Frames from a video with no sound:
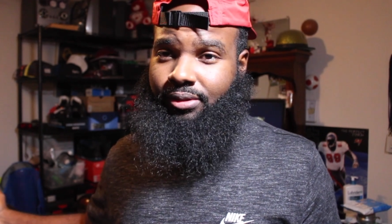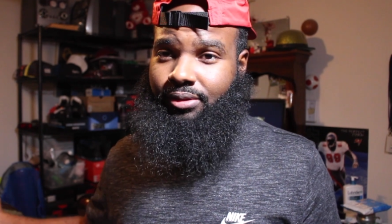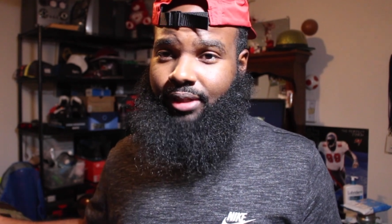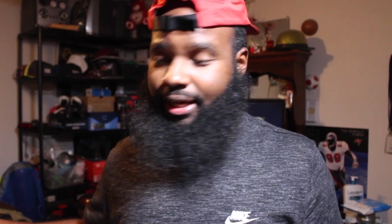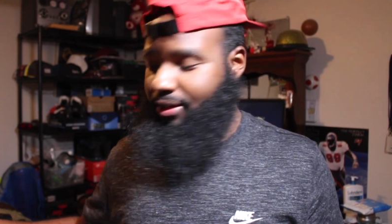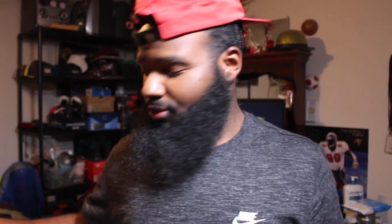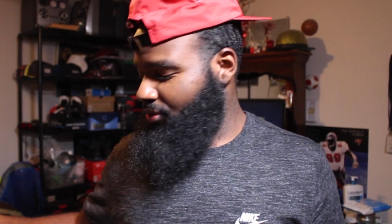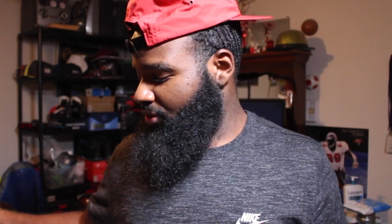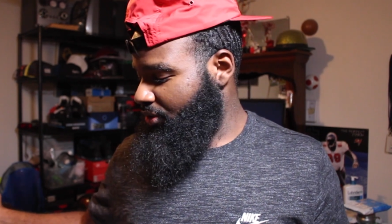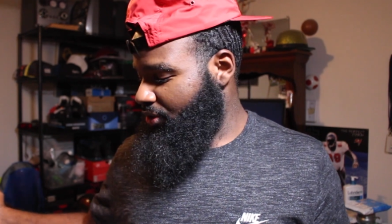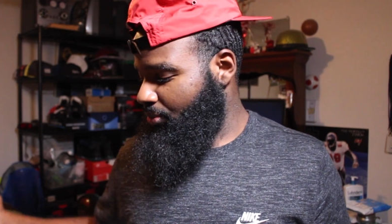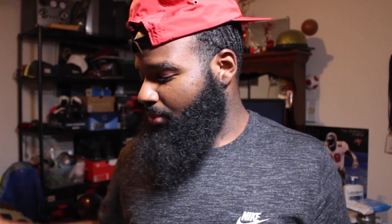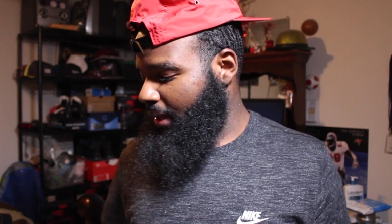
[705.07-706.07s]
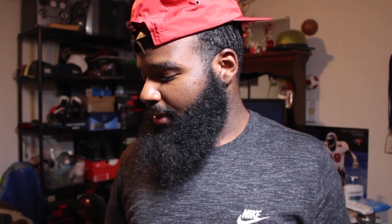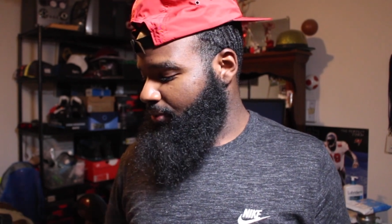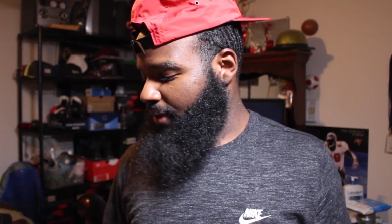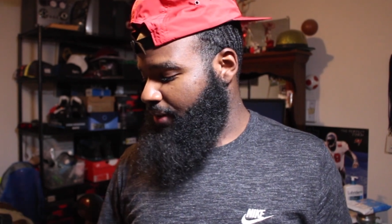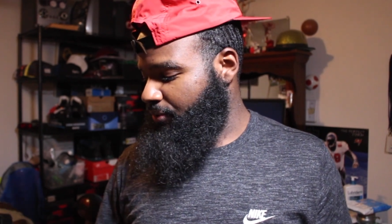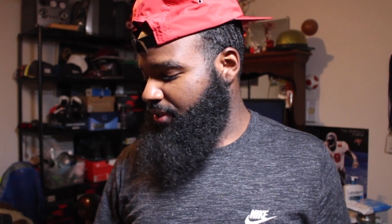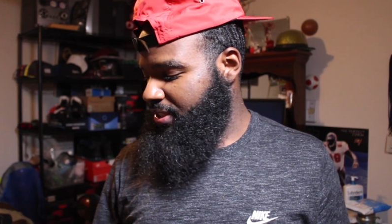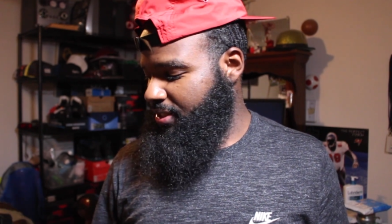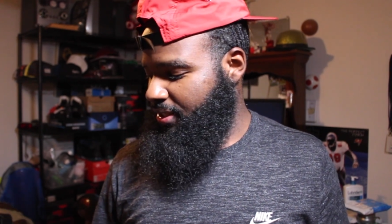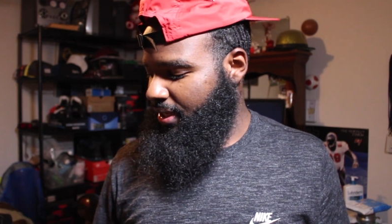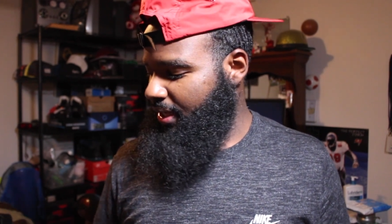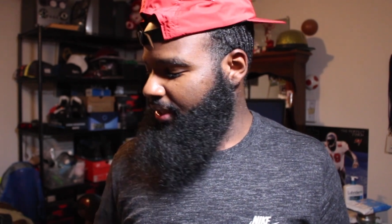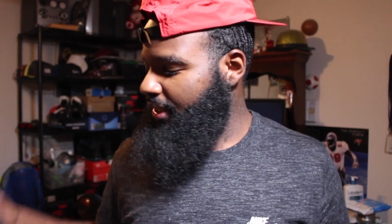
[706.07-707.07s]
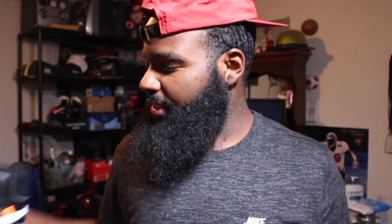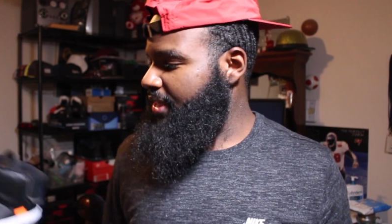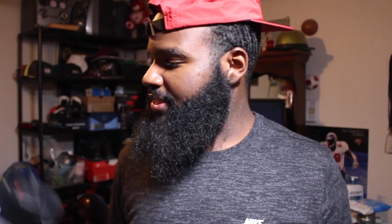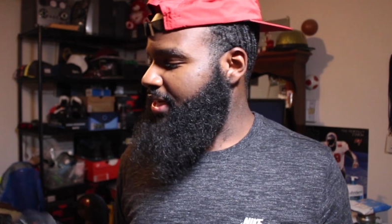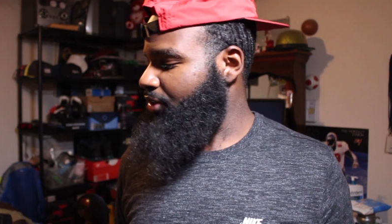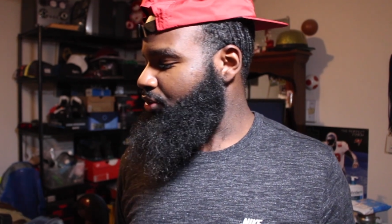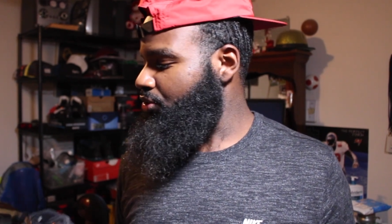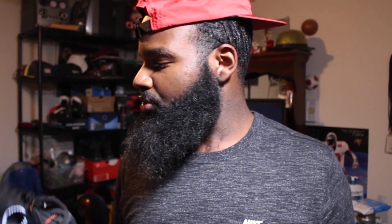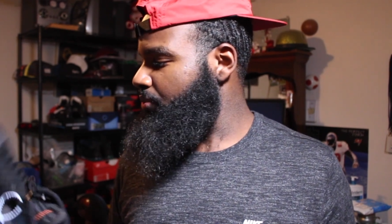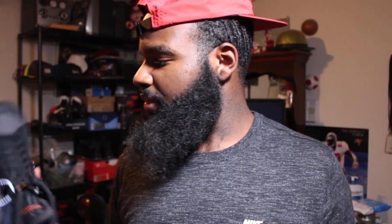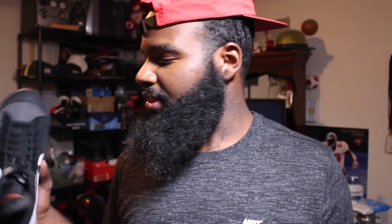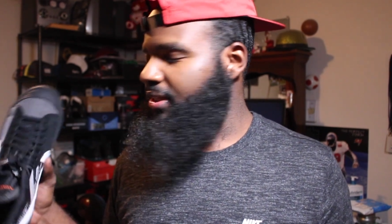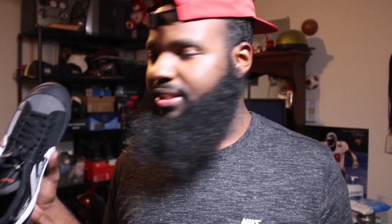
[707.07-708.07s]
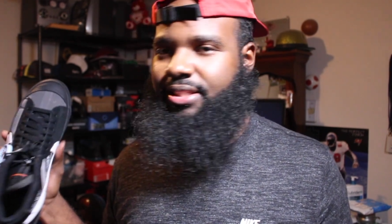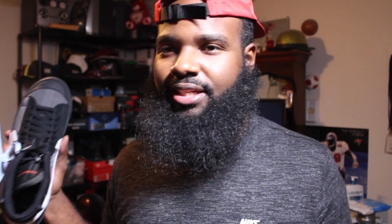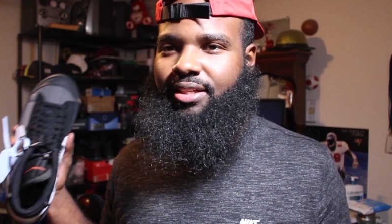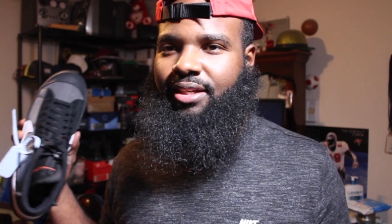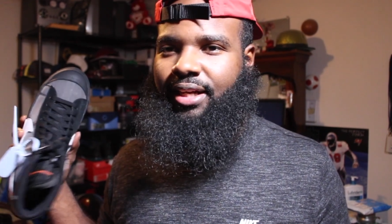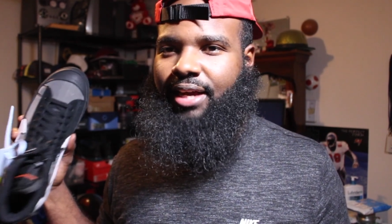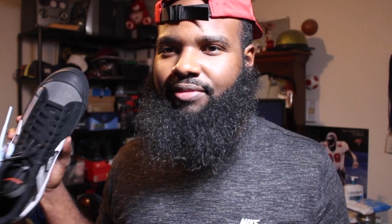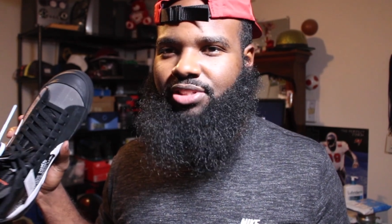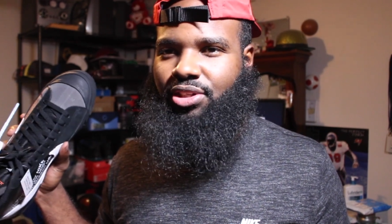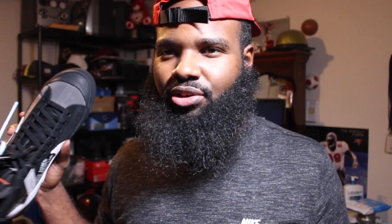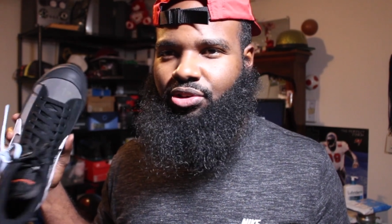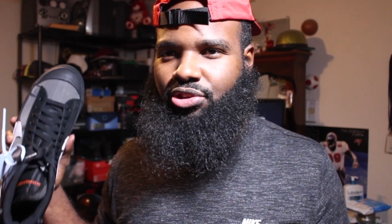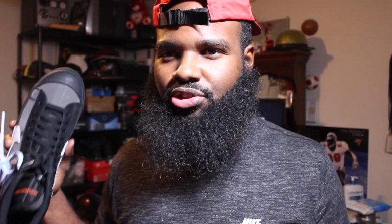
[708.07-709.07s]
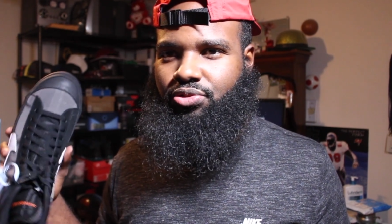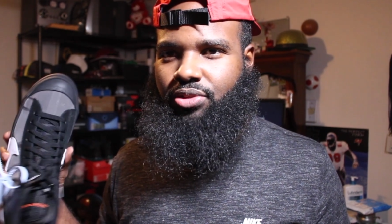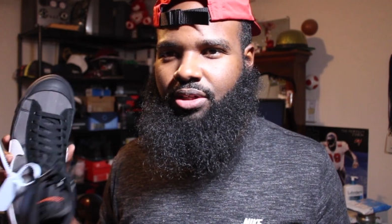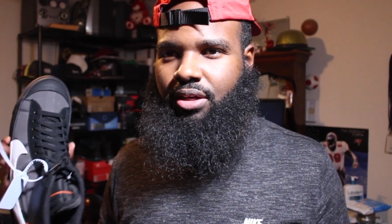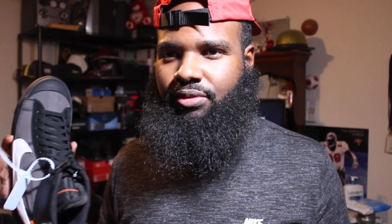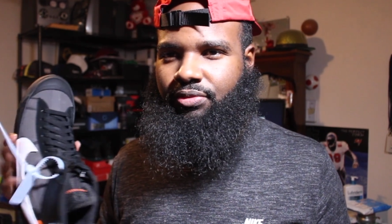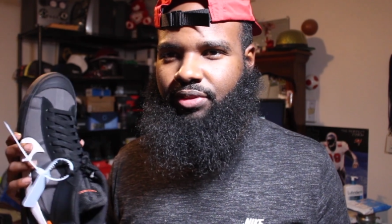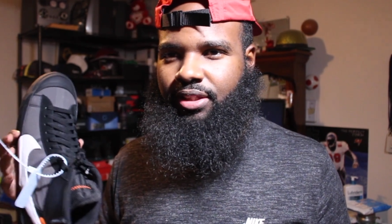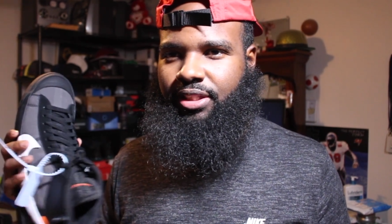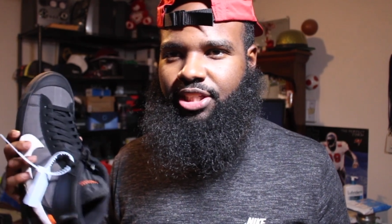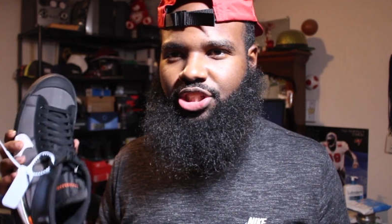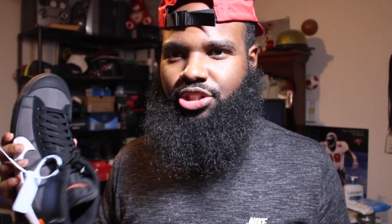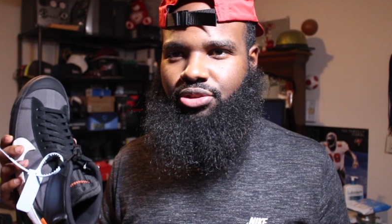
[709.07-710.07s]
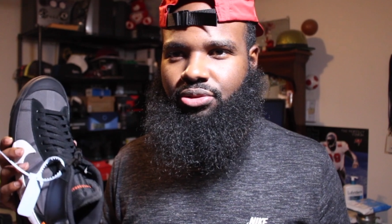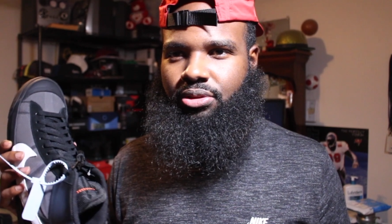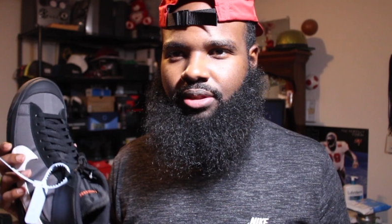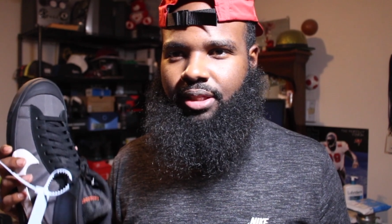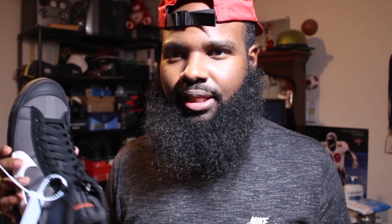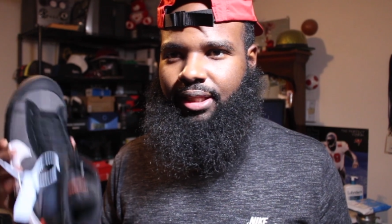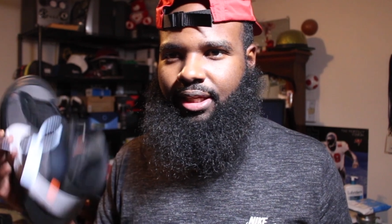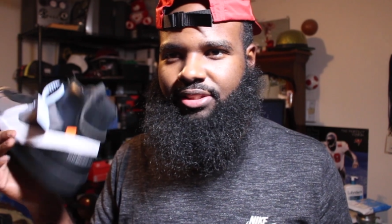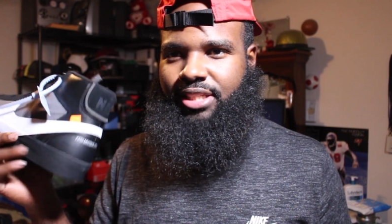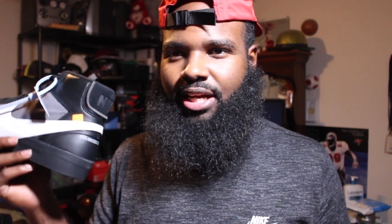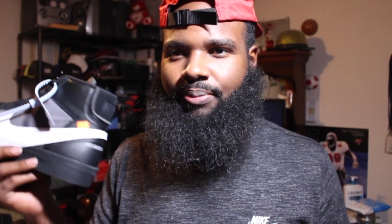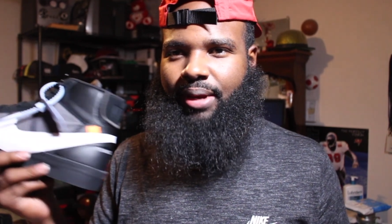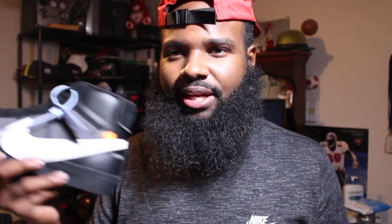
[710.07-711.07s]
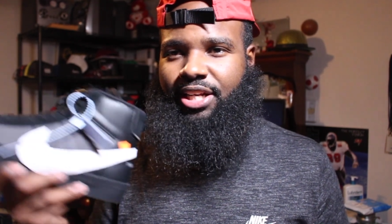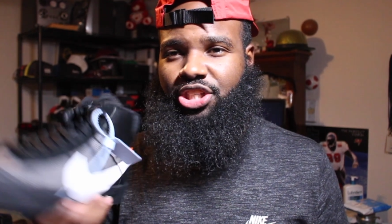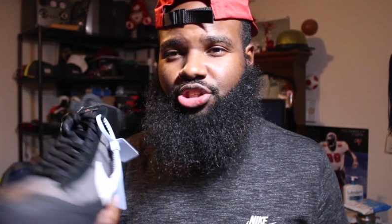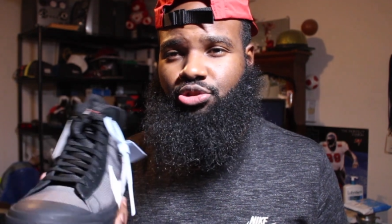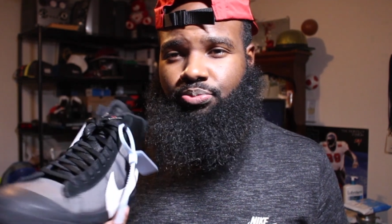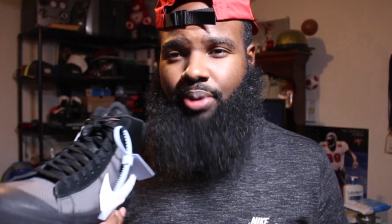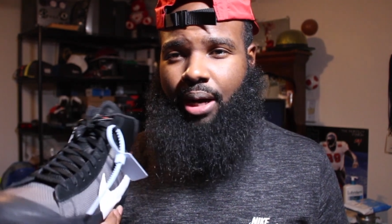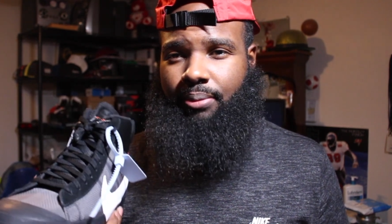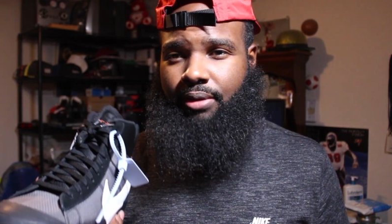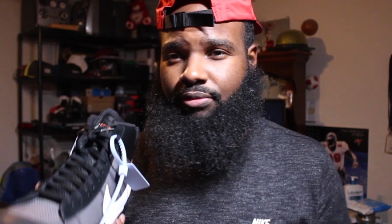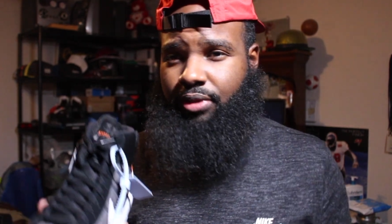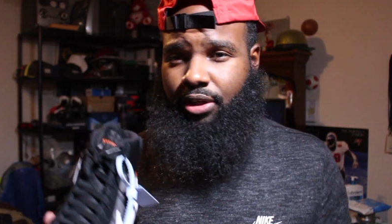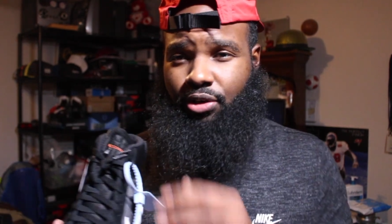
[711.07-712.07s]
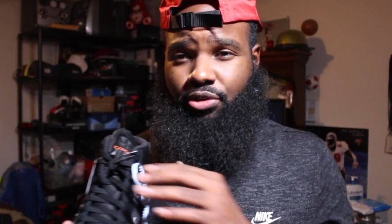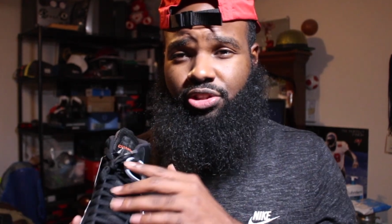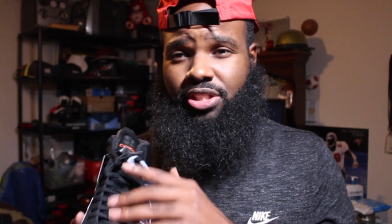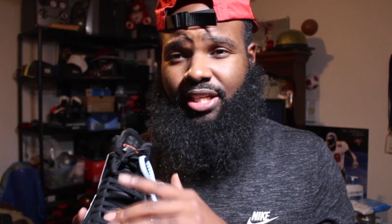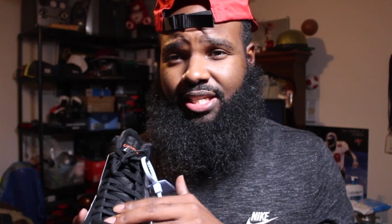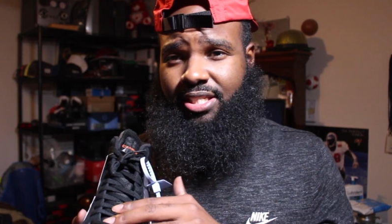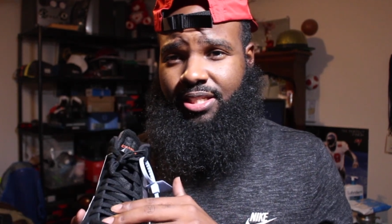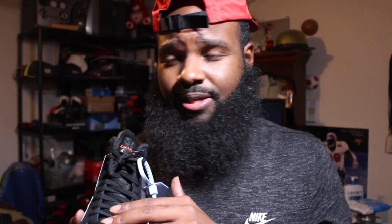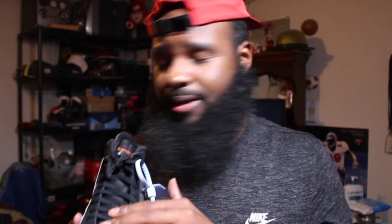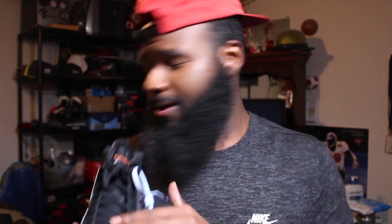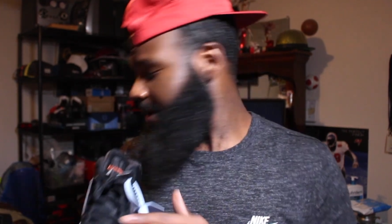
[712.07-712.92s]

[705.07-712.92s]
one. Like, you can only go black and white, which I think that's kind of cool, but at least they could have gave us an orange one for this shoe, because that'll make this shoe pop with an orange lace.